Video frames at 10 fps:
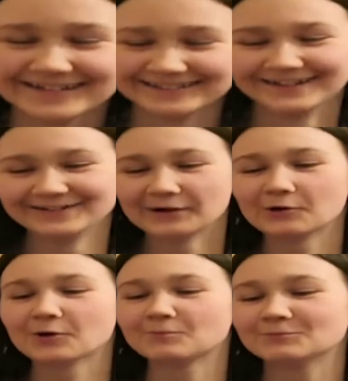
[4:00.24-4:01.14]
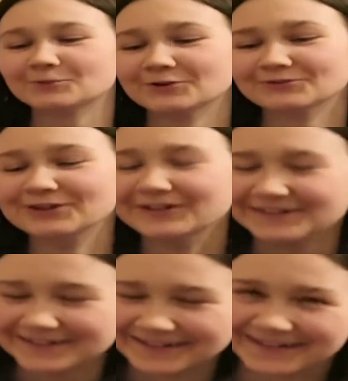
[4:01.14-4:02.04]
No, up above.
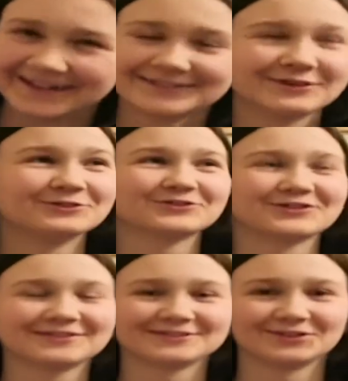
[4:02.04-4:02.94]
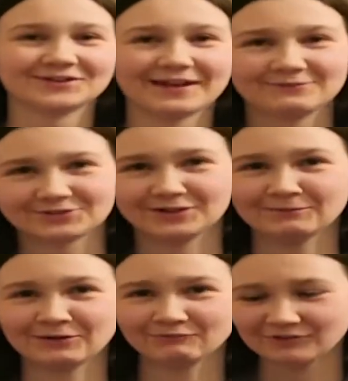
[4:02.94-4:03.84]
Sorry, I got a song every time
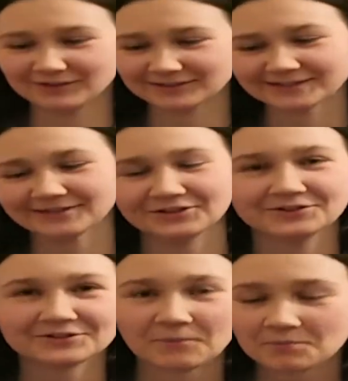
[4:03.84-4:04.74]
I read this sentence.